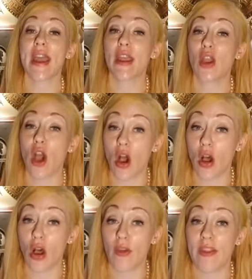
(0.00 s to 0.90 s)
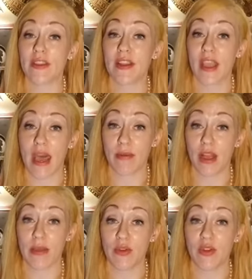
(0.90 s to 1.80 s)
Gaul that's in the
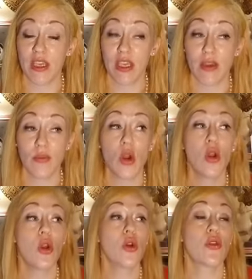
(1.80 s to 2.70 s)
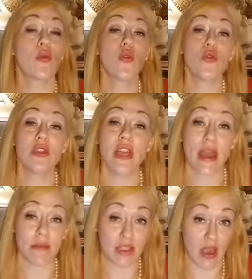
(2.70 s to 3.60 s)
Capitoline Museum, or the wounded
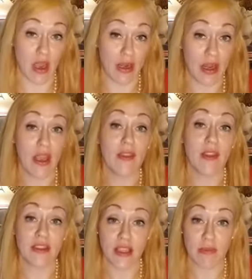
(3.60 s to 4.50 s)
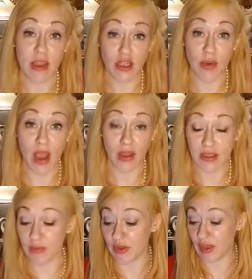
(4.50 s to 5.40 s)
Amazon that's in the Metropolitan
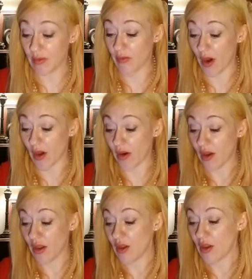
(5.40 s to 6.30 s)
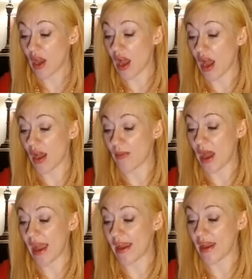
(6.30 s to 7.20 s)
Museum of Art.
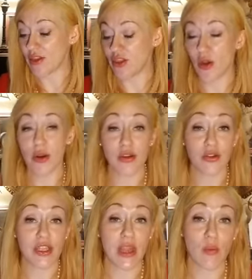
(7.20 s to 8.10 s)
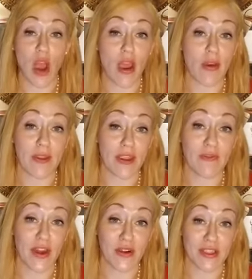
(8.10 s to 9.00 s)
I don't understand why all the
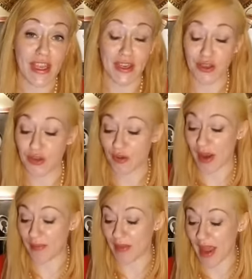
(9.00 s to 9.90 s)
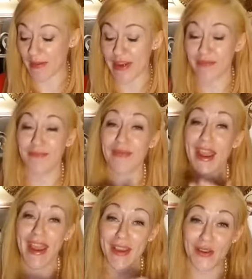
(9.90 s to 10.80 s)
Confederate statues are up. I mean,
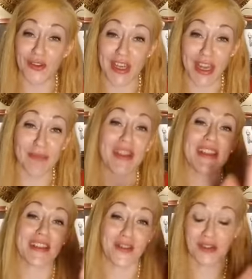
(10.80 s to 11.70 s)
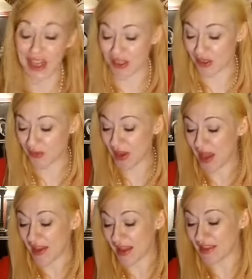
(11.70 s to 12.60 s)
I understand, but that's another statue.
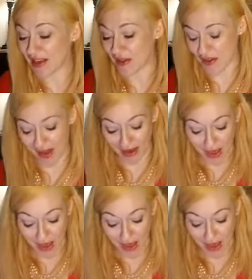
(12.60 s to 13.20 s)
That's another thing.